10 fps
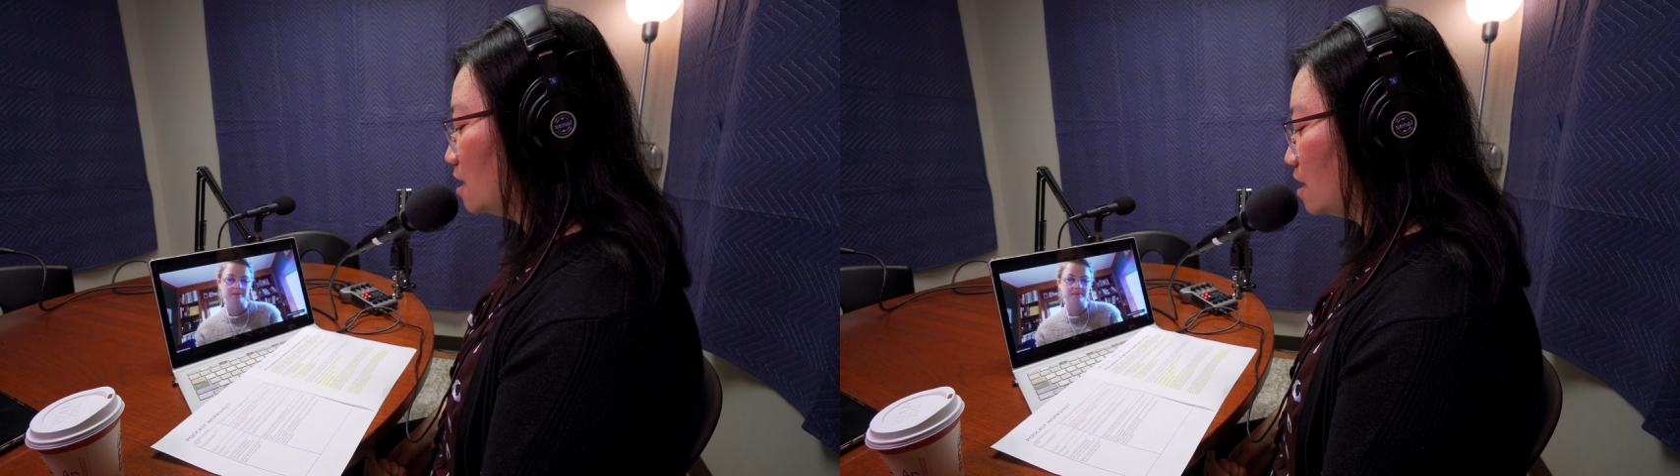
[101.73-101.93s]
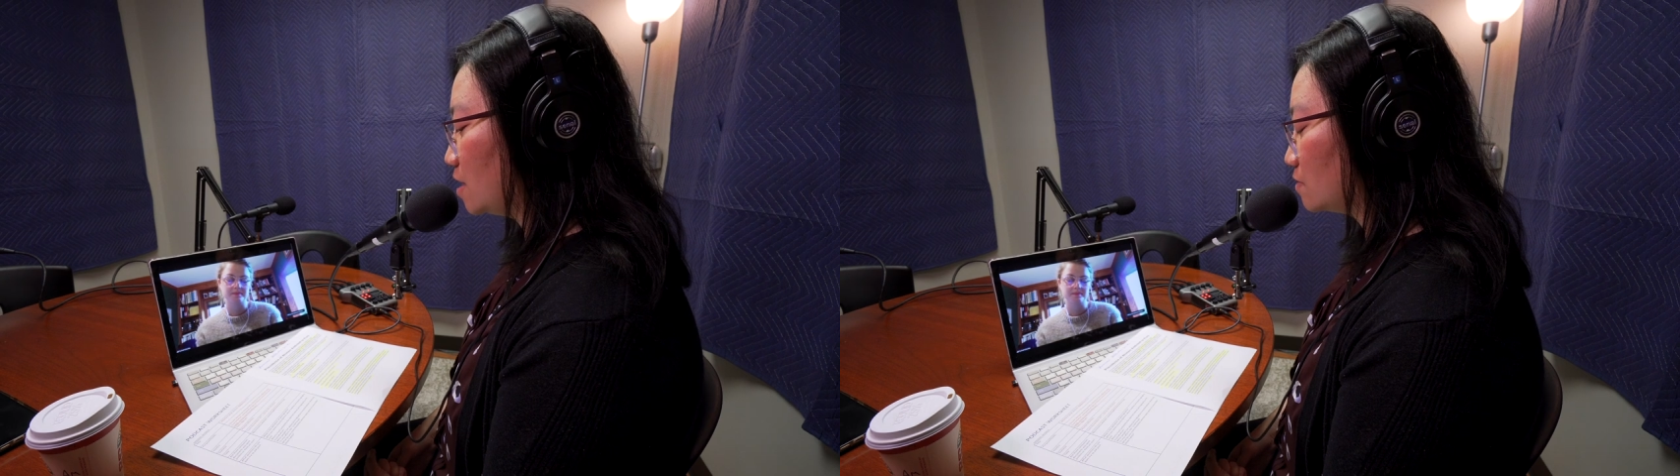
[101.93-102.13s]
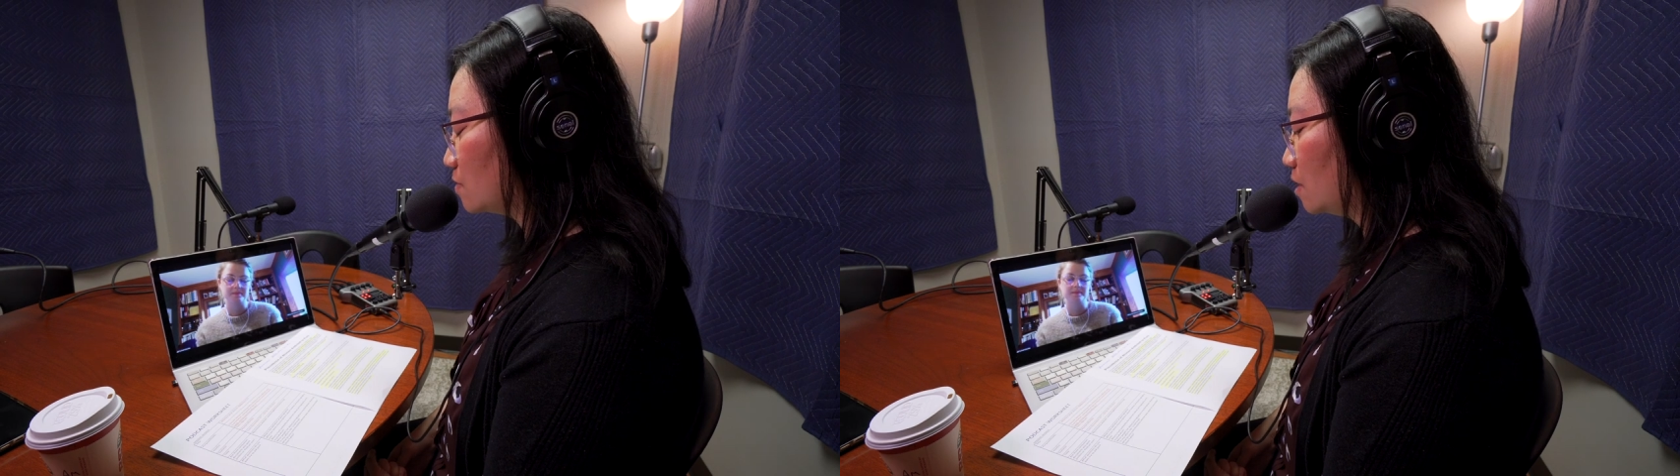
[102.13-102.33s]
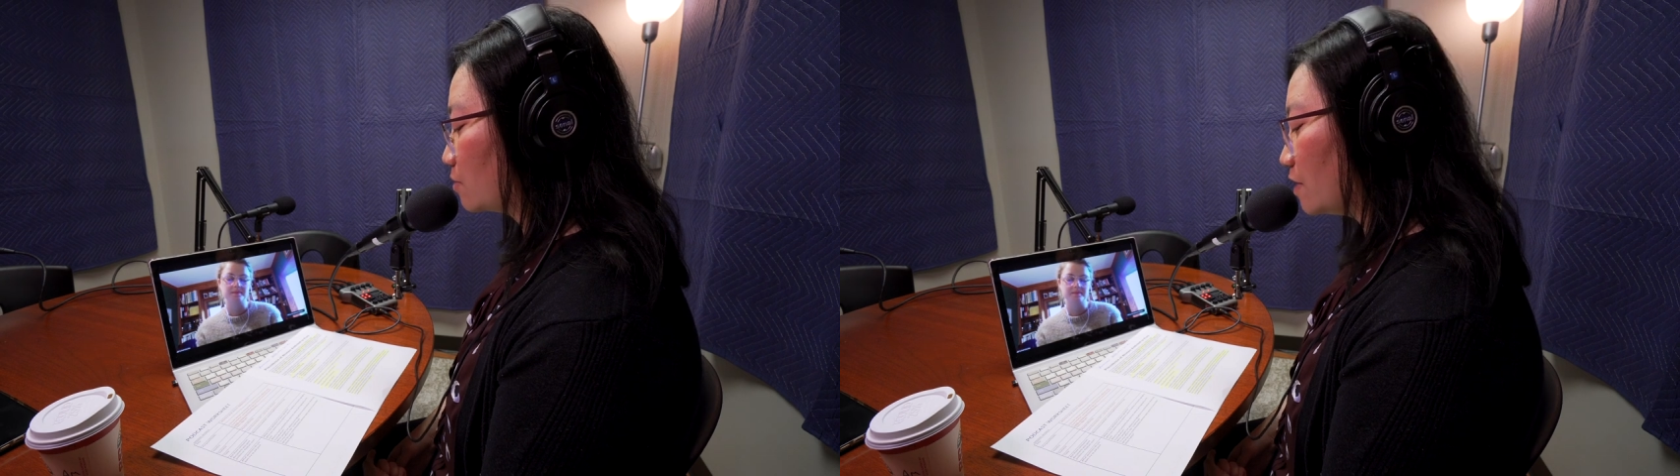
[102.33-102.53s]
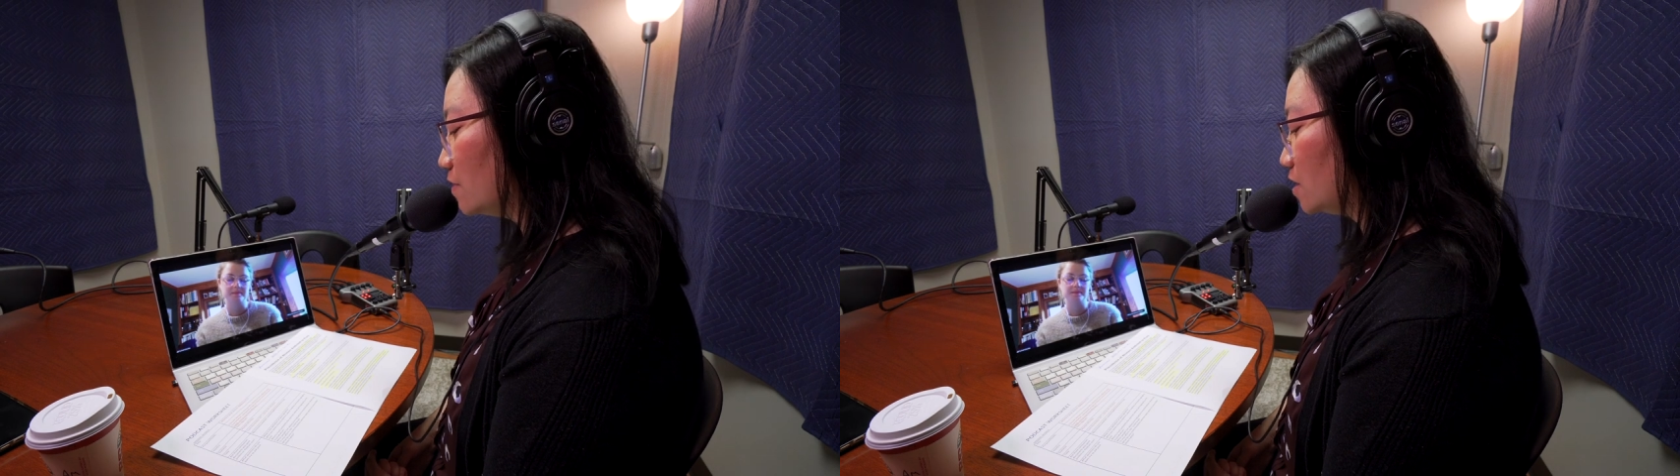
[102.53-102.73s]
that's really
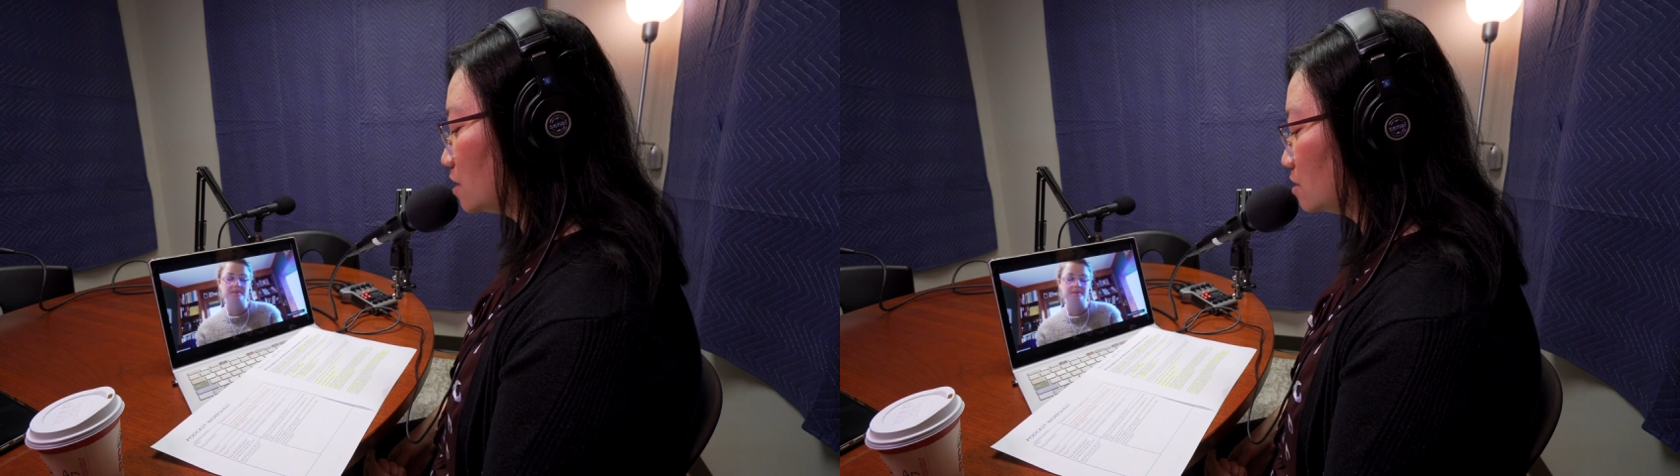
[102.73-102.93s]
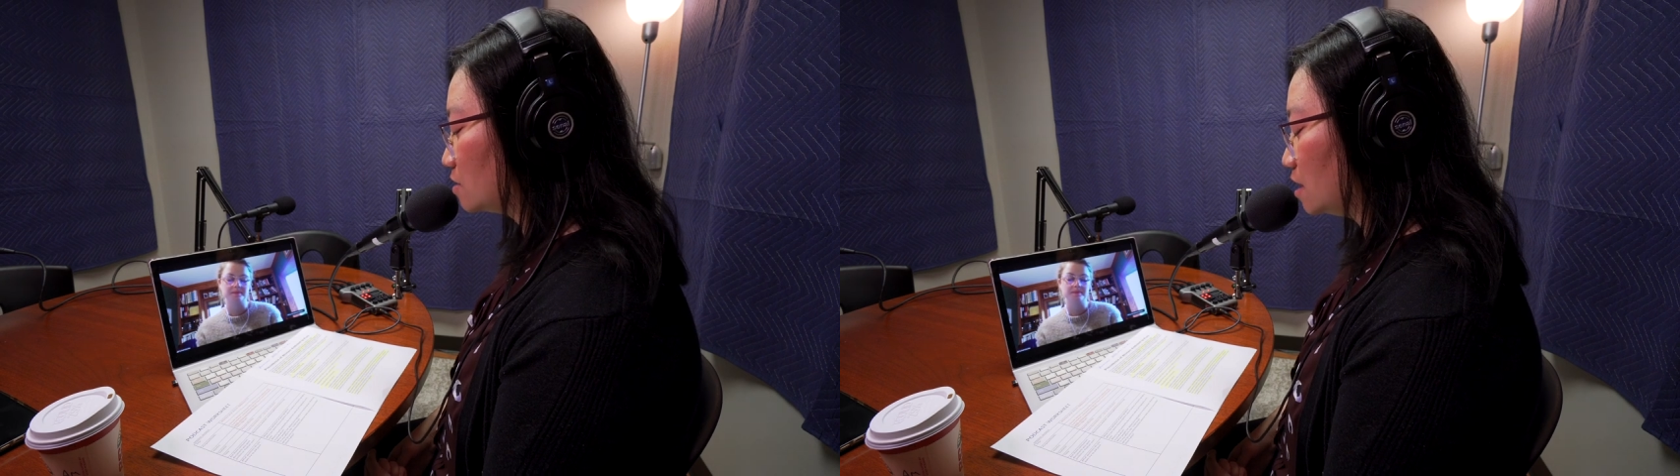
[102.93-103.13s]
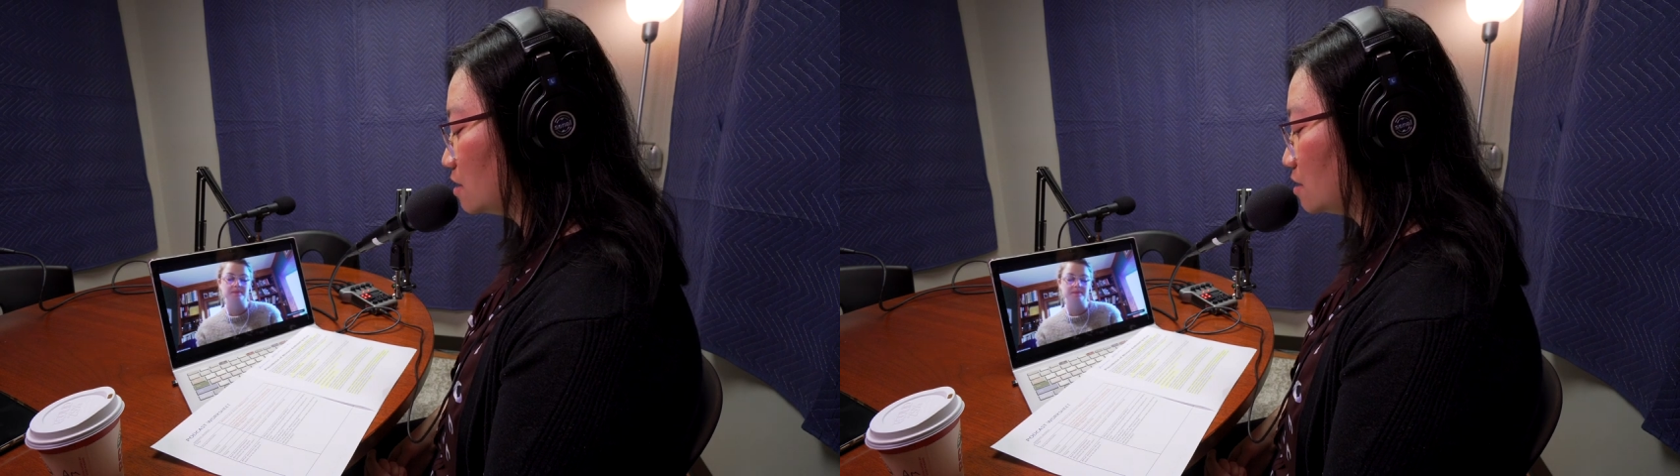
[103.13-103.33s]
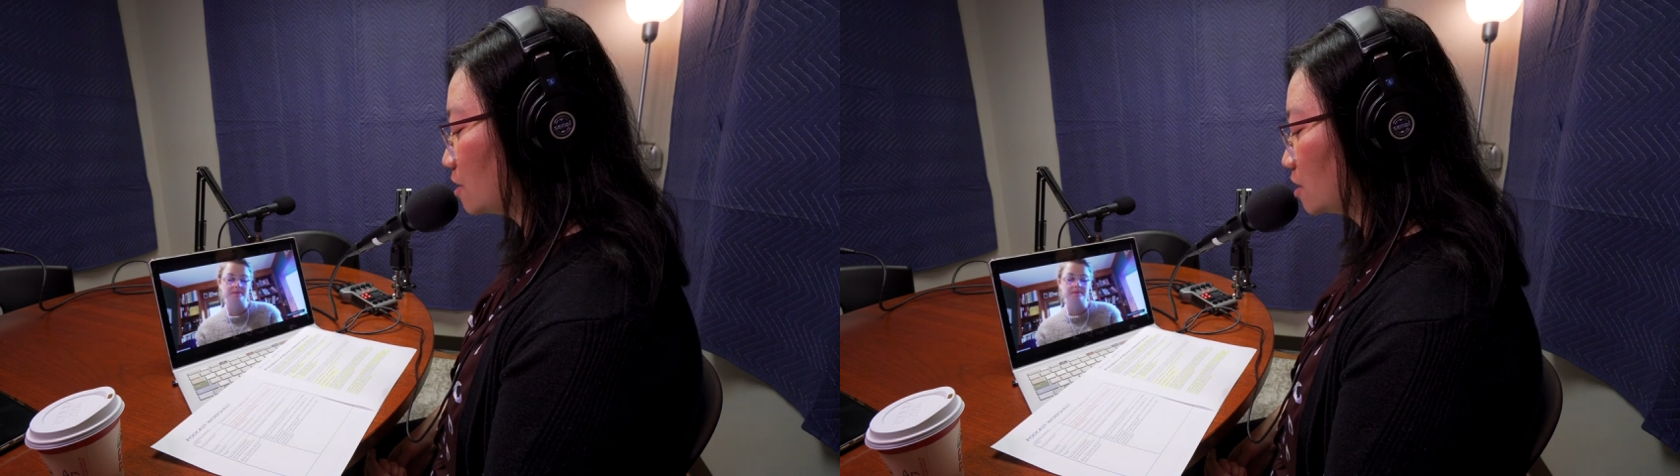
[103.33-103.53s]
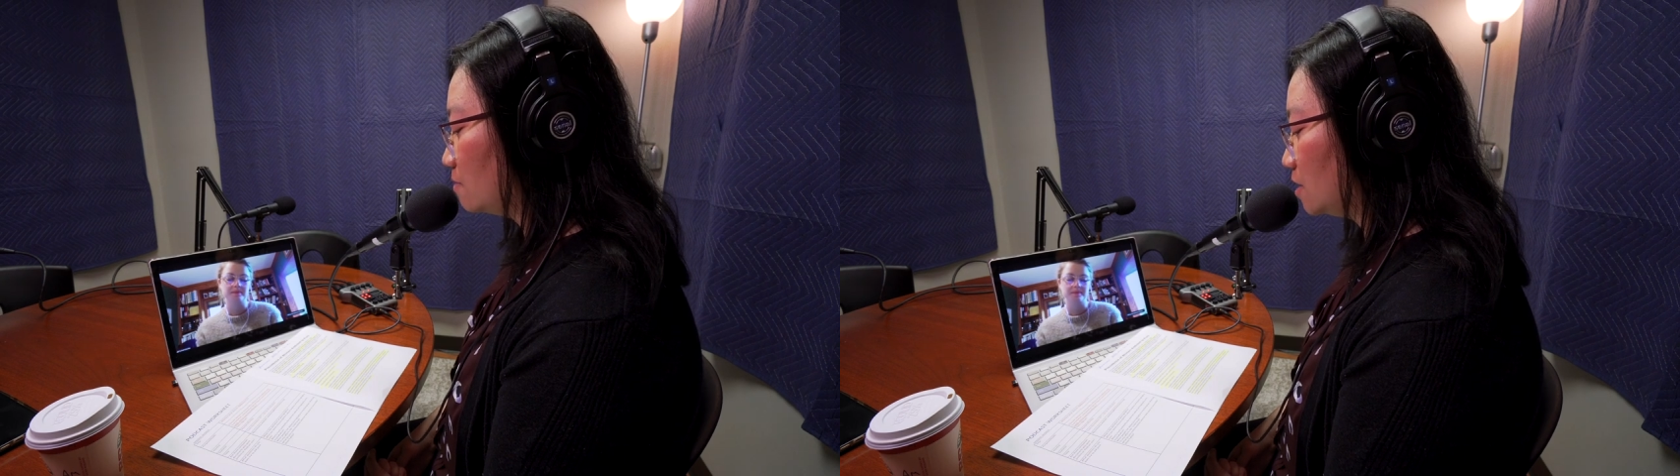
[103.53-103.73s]
prevalent in in
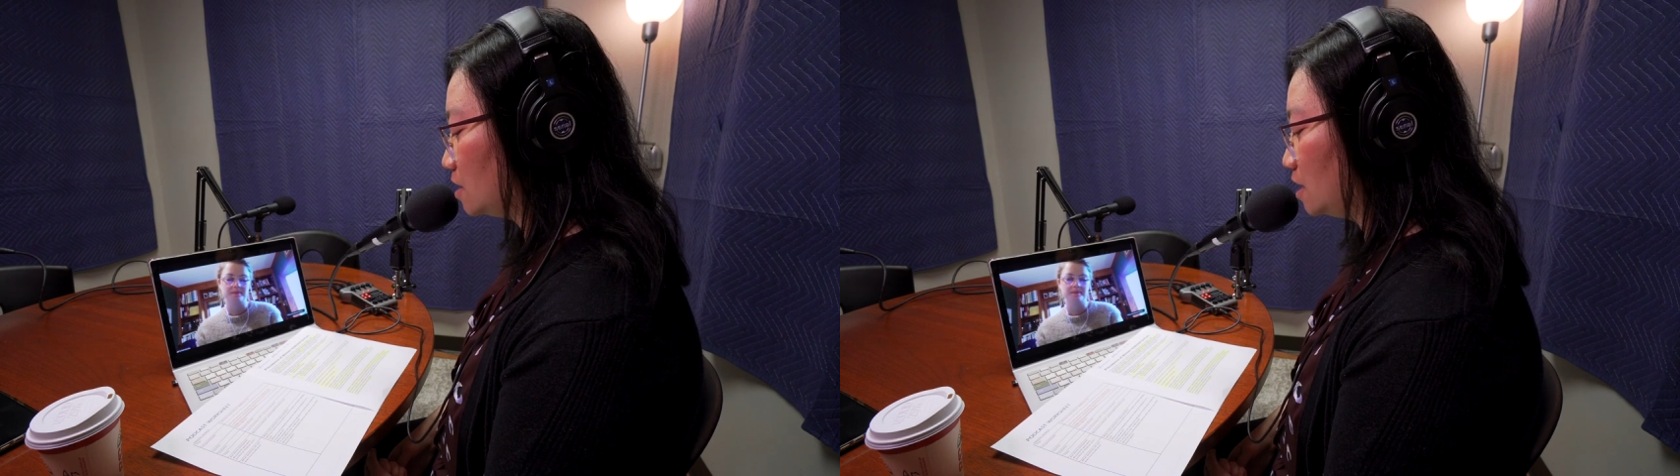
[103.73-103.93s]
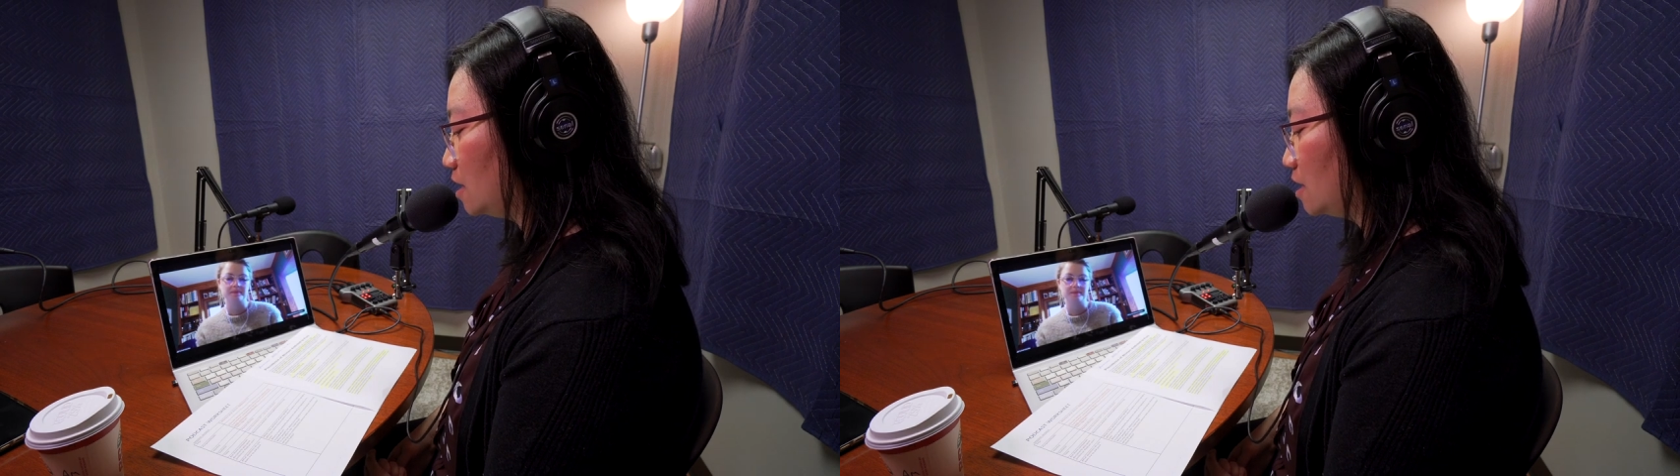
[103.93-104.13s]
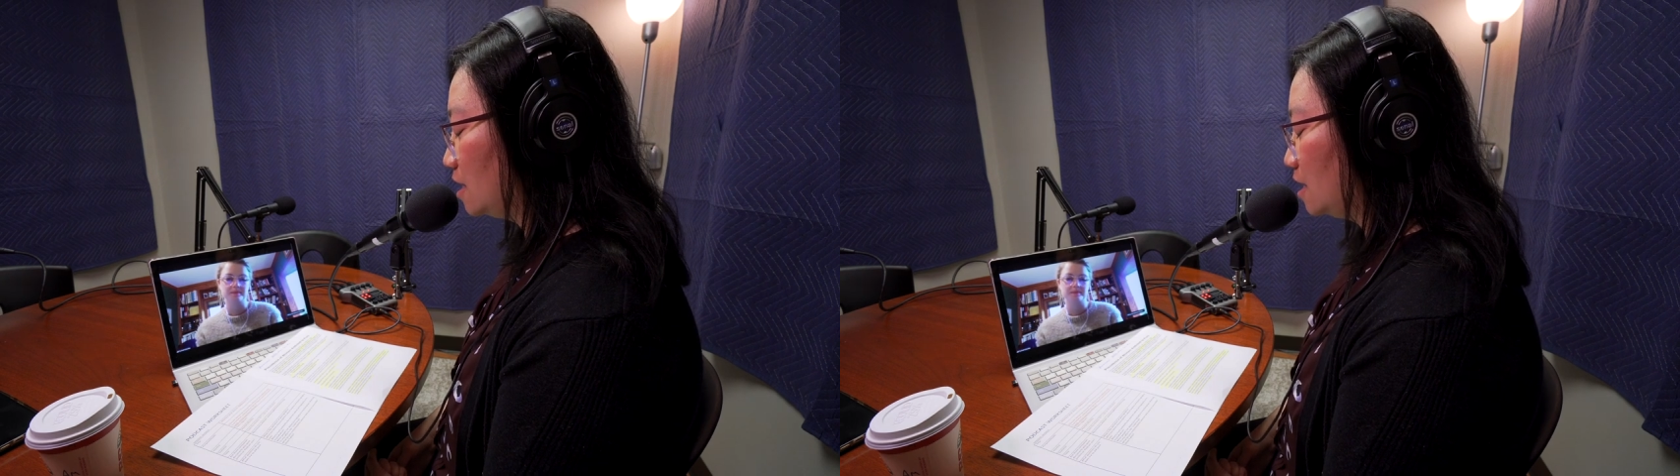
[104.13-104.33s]
our community,